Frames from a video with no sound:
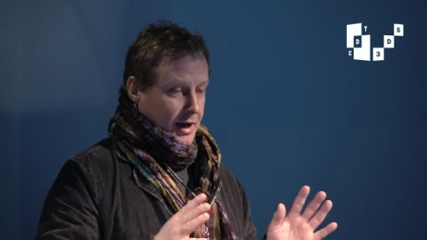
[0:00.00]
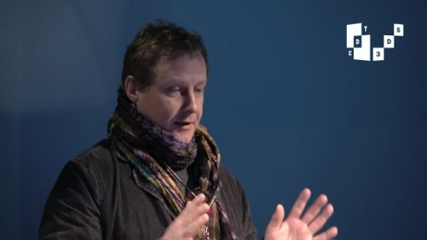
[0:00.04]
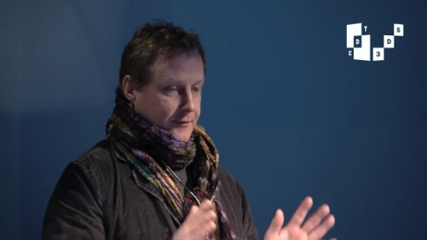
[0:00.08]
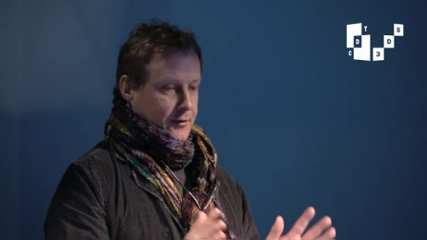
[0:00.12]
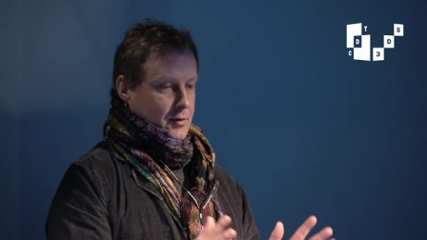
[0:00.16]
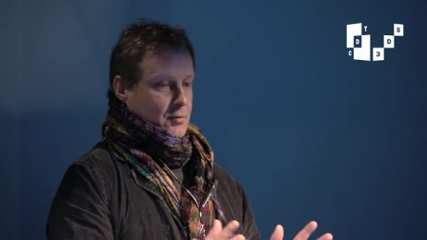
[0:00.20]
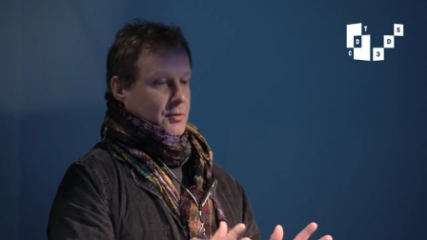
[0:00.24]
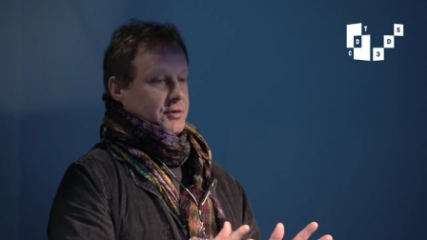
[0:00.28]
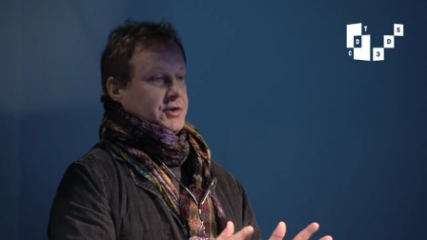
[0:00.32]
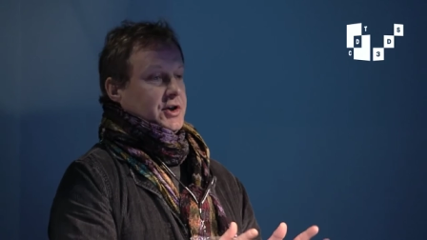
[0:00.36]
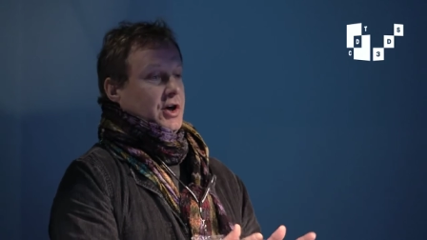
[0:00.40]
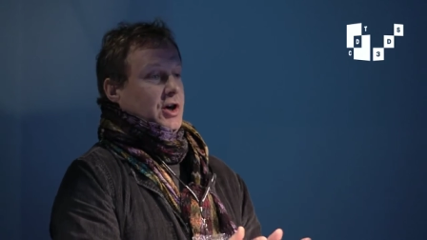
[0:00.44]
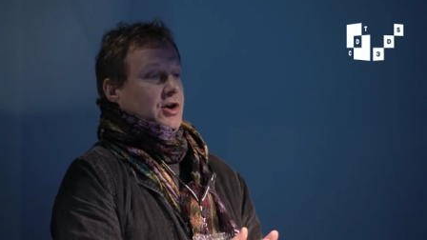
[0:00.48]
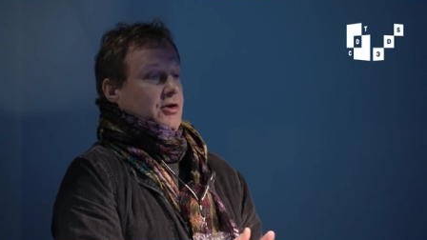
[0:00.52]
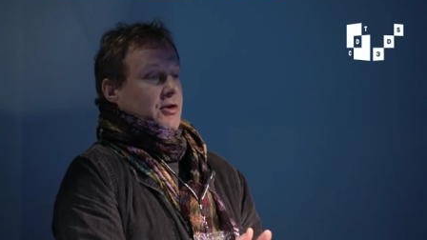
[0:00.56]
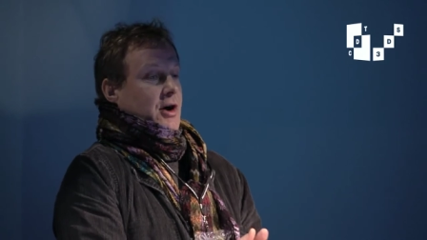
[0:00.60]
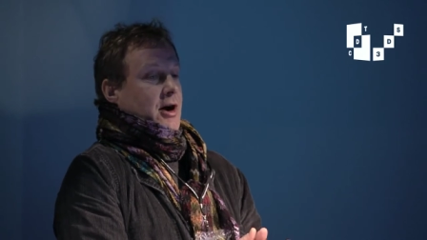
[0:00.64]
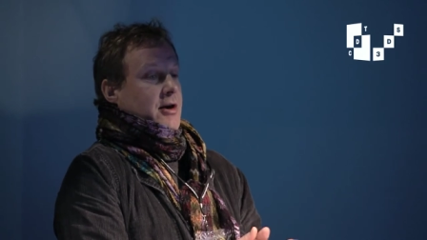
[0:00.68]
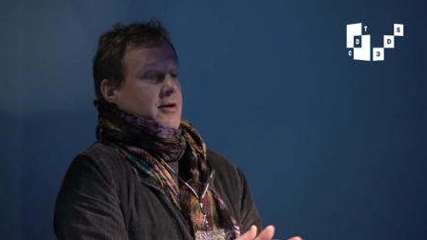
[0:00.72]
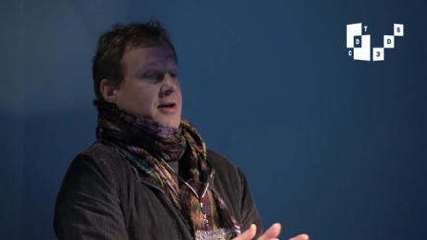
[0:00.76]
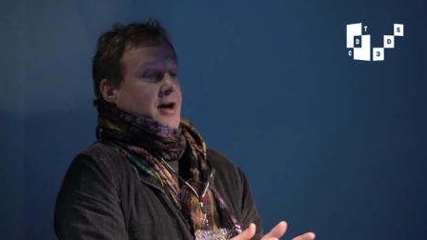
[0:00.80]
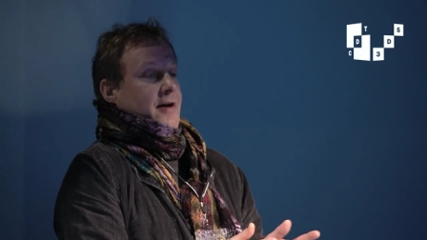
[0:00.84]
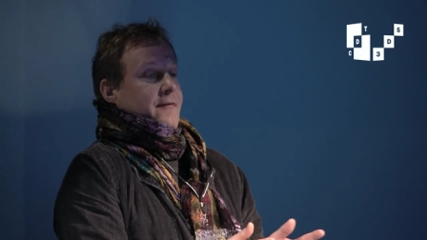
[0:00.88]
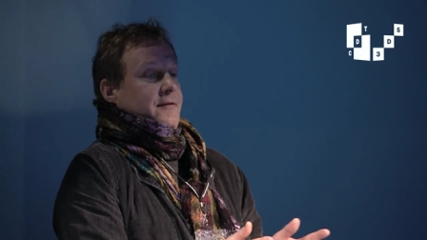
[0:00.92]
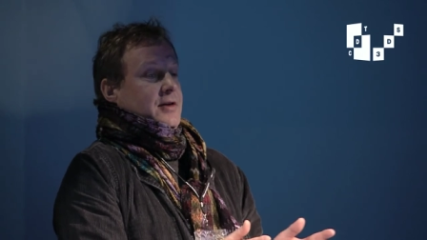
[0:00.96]
if you want to
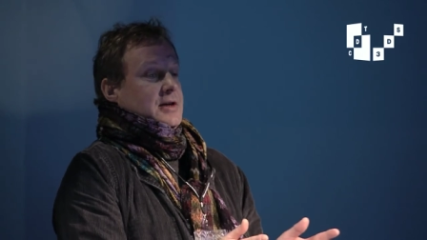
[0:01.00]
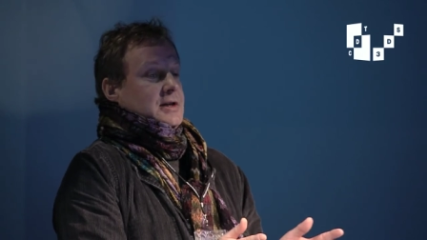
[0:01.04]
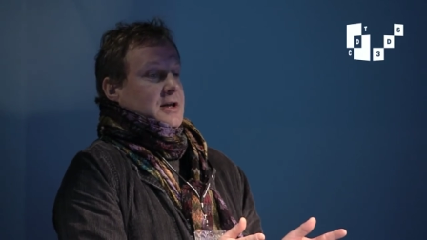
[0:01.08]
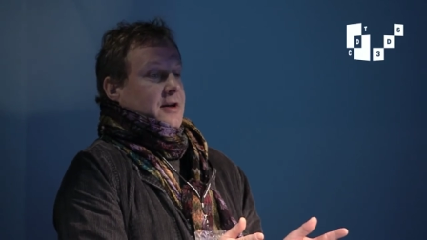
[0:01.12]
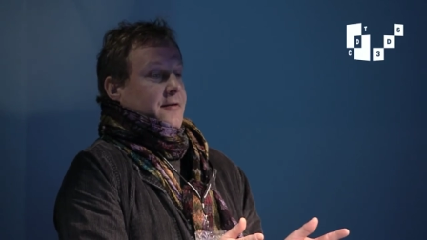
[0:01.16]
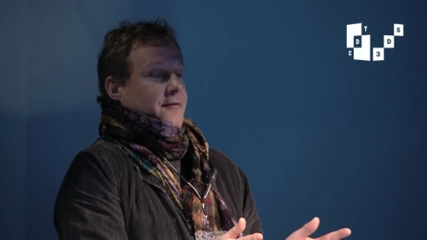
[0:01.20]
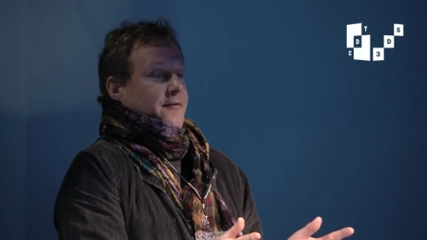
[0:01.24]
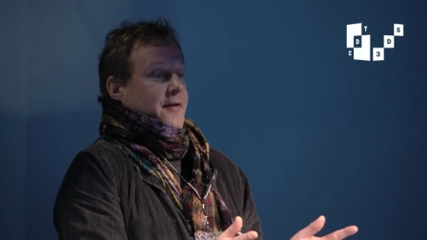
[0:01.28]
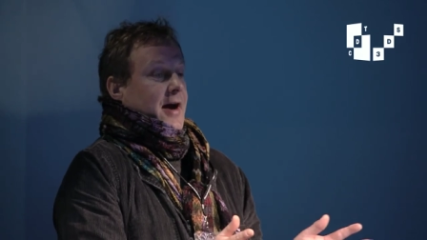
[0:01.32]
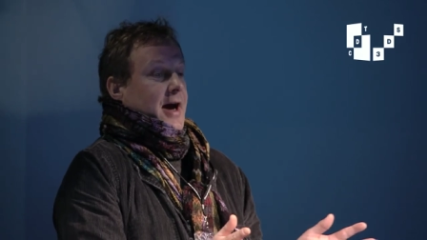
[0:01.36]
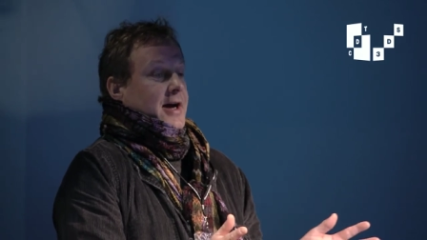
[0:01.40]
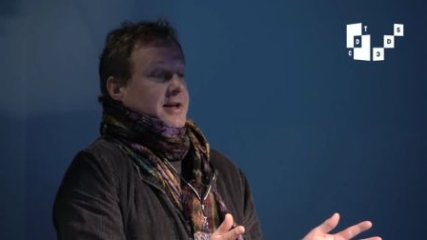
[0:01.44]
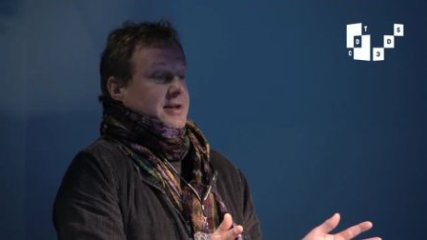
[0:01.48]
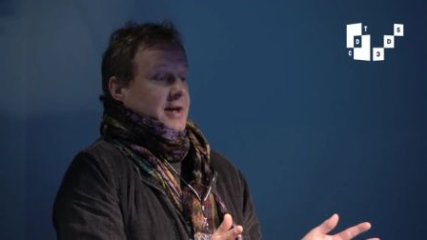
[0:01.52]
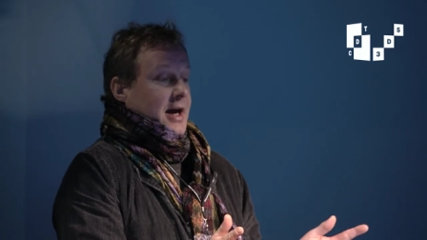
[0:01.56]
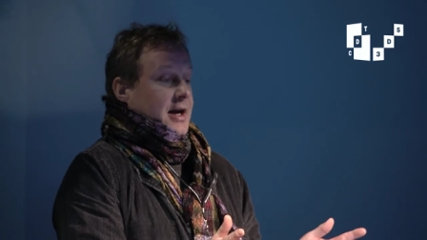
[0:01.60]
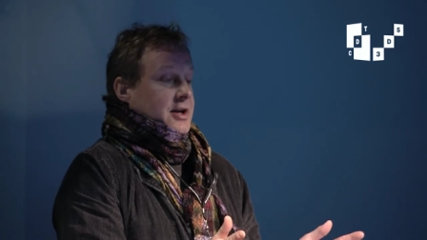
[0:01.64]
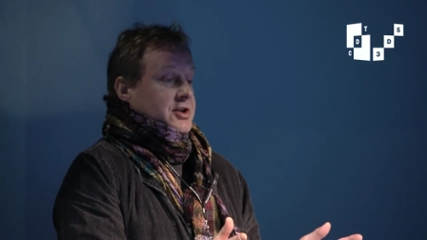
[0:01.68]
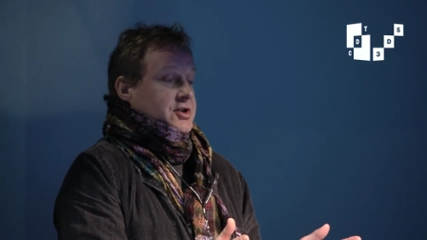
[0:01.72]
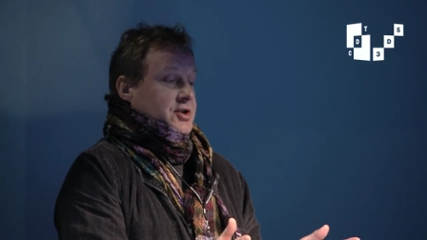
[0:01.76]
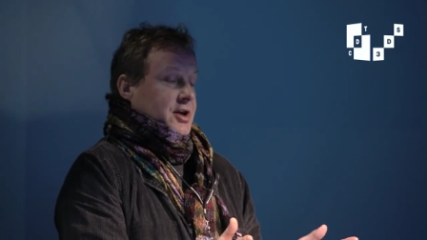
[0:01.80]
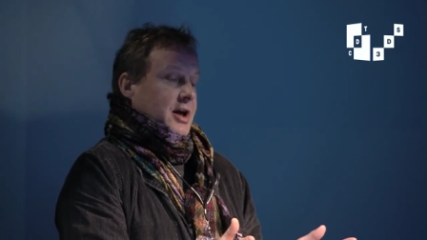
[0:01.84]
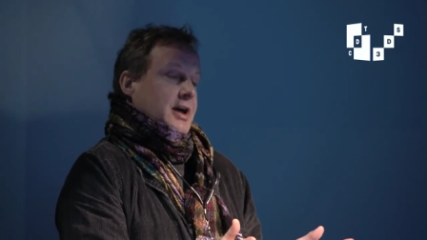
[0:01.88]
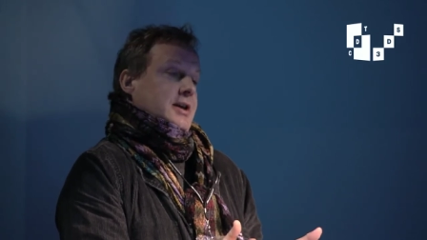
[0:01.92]
grow that visual effect and